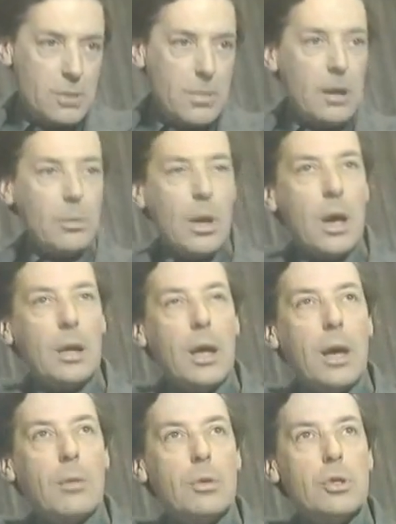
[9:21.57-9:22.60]
about the way our
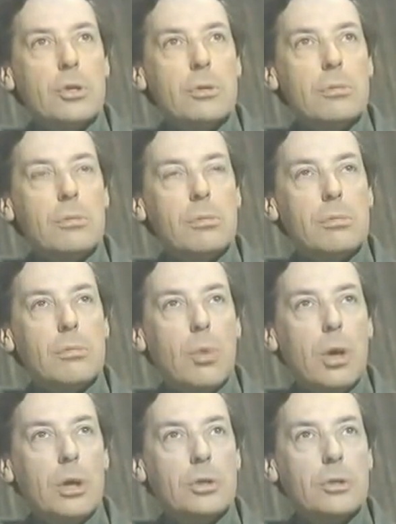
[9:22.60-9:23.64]
language
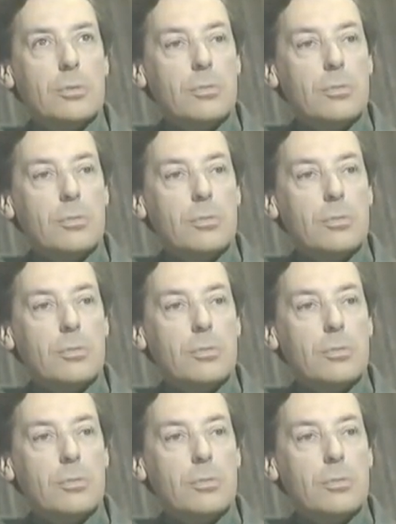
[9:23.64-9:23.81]
worked,